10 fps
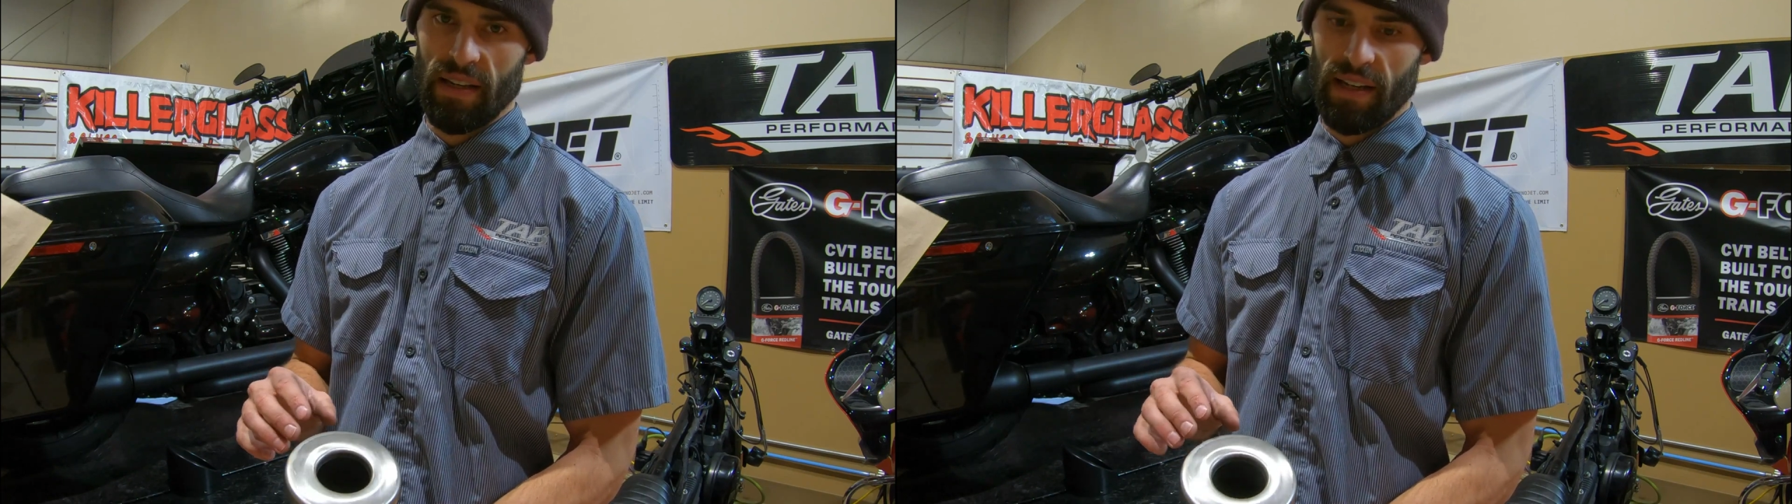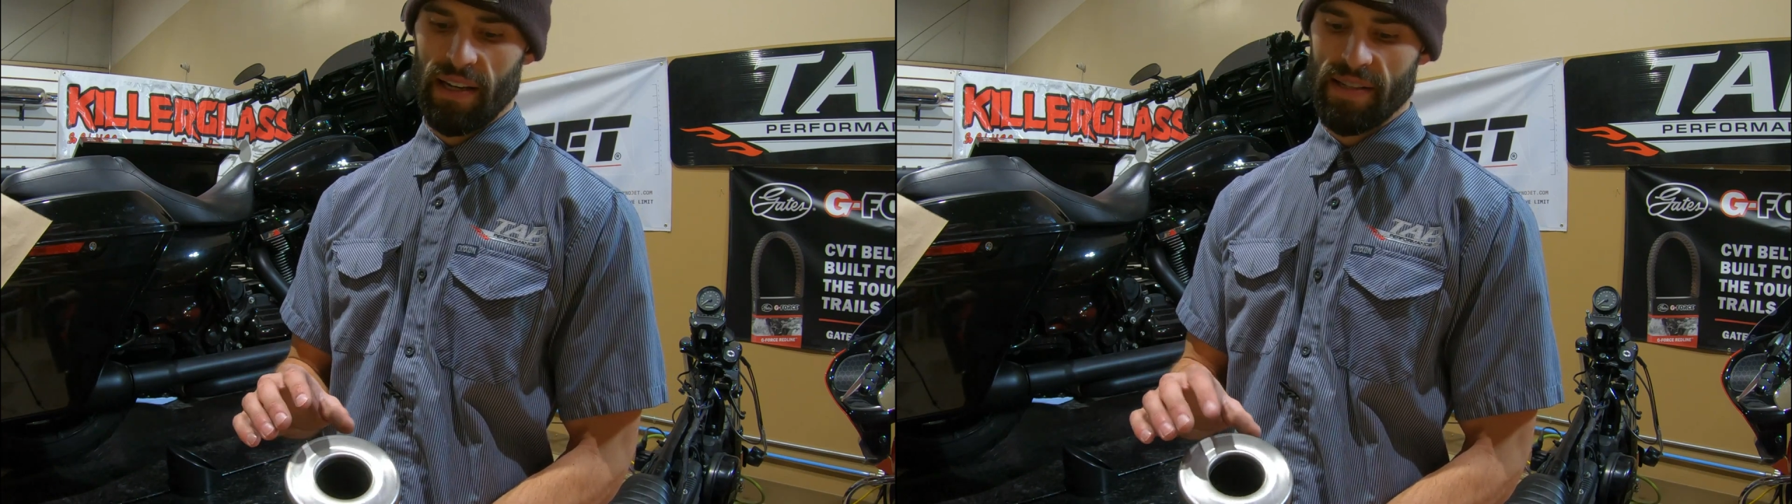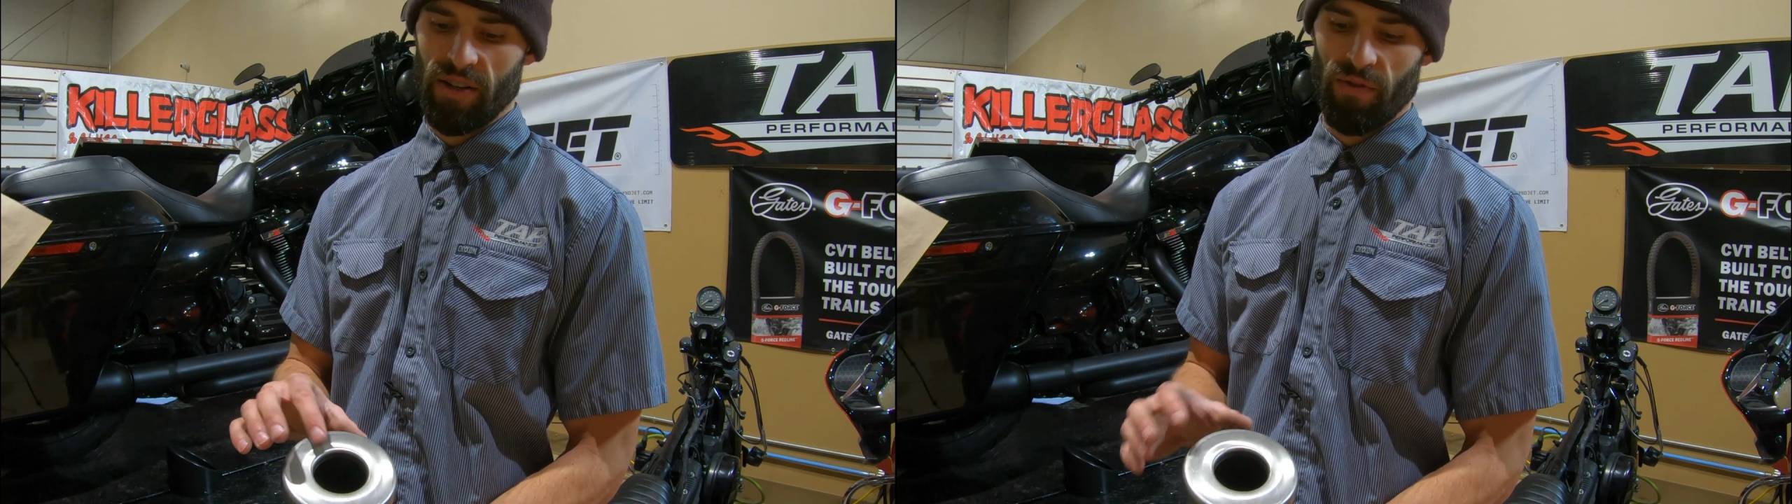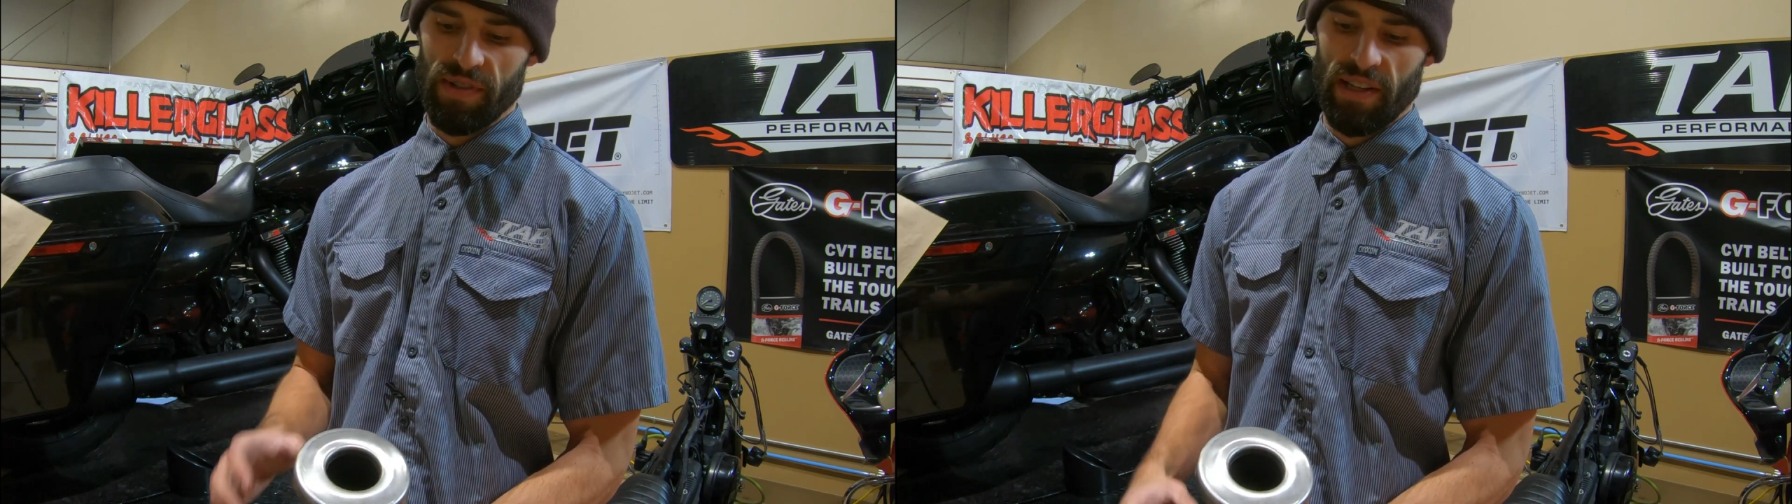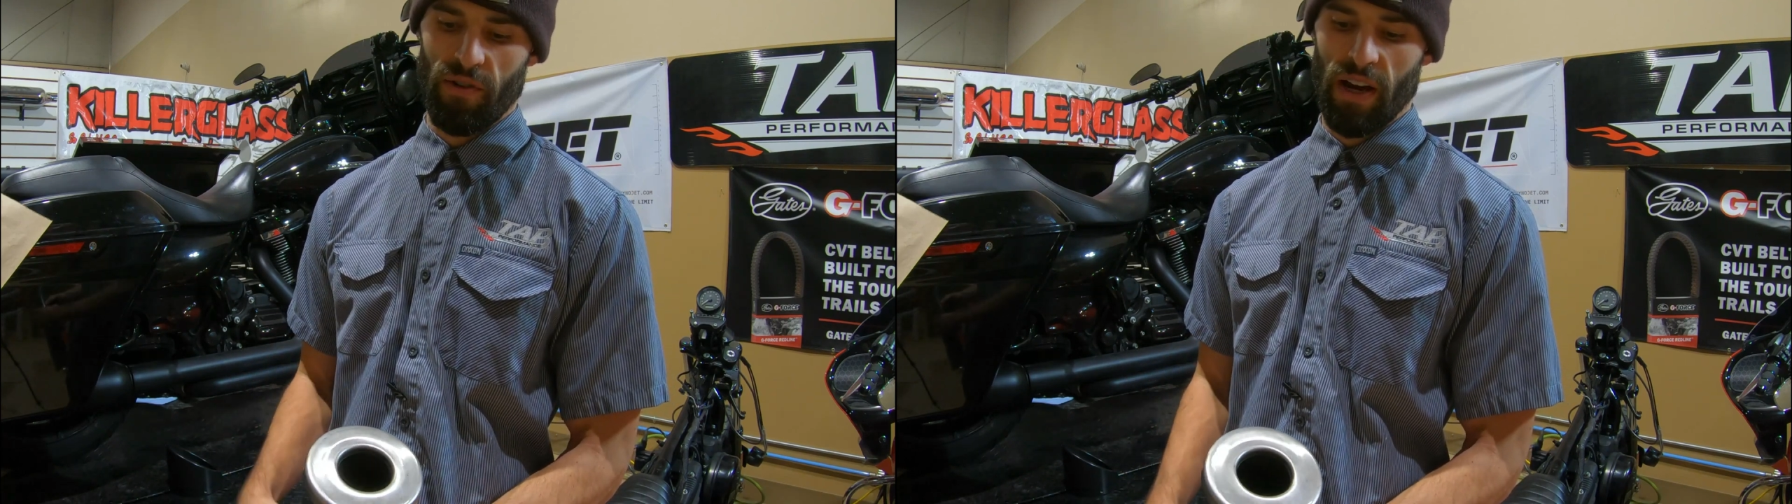a nice
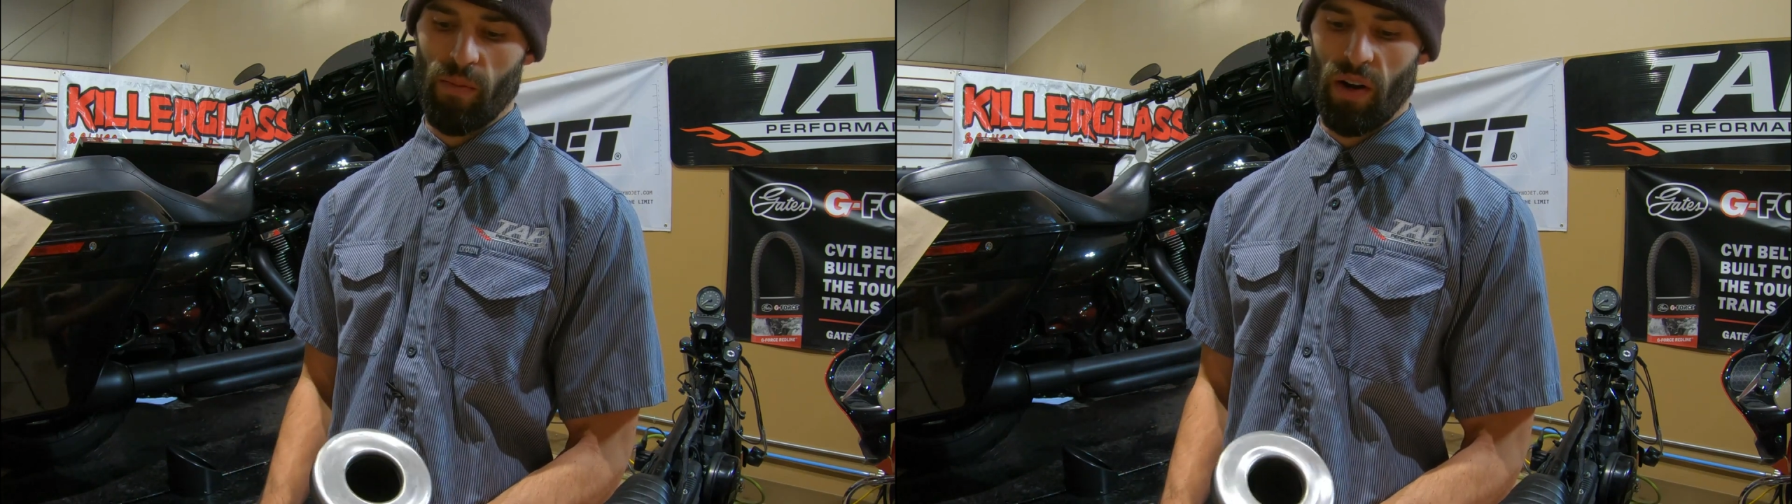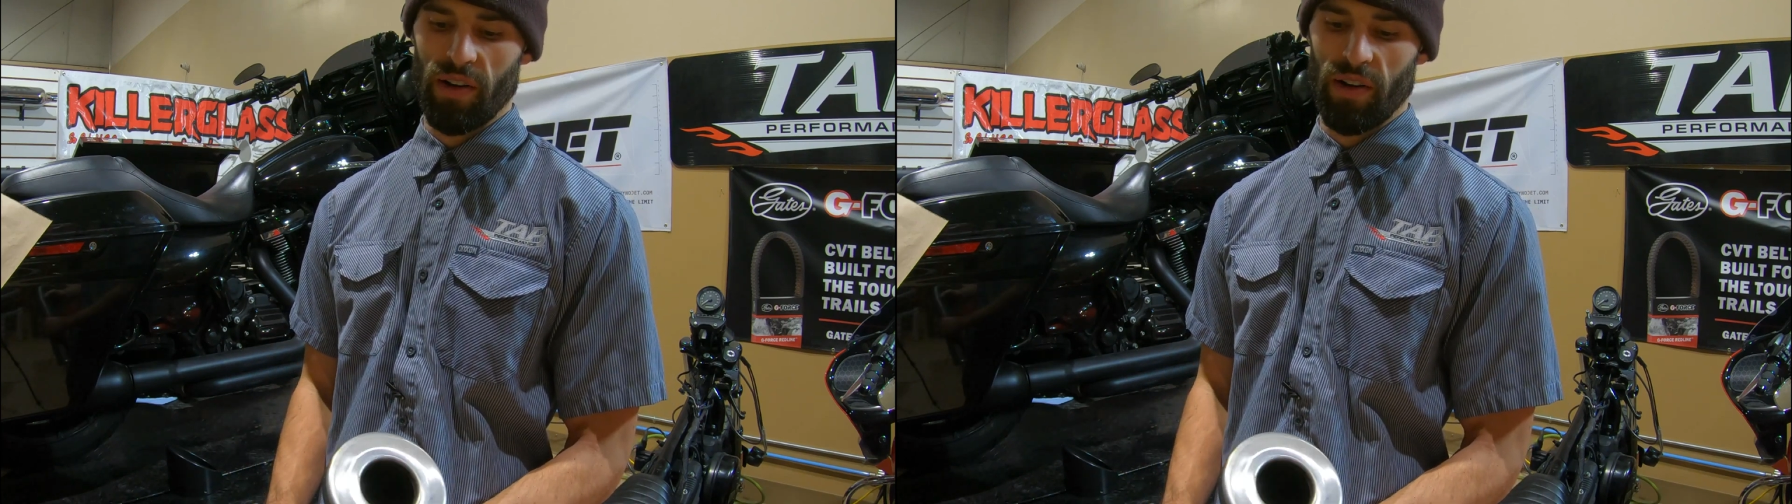surface to grab